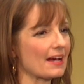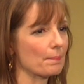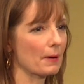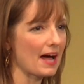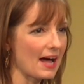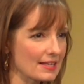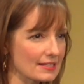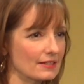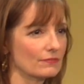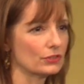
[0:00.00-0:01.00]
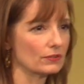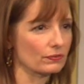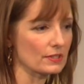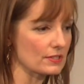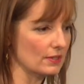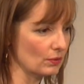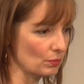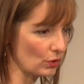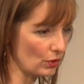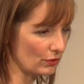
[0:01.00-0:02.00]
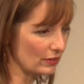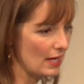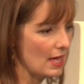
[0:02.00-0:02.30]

a positive difference in the world